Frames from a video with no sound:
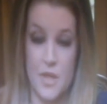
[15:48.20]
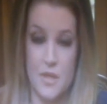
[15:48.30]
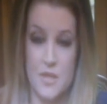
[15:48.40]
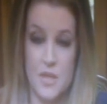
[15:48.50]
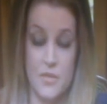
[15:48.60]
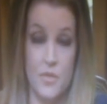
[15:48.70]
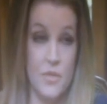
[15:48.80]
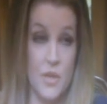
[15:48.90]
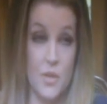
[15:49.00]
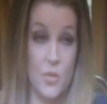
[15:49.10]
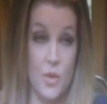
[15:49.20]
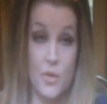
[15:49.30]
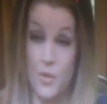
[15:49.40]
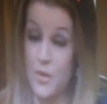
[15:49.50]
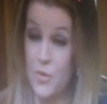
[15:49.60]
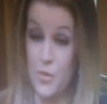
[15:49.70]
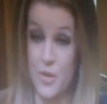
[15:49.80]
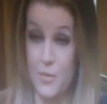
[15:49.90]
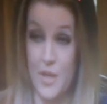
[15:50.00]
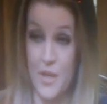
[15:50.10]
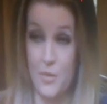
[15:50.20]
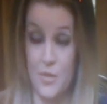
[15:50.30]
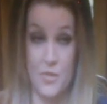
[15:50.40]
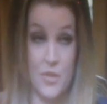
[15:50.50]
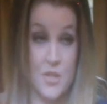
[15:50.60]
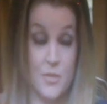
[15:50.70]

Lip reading: like I said, if he didn't want you, you're going to make him confront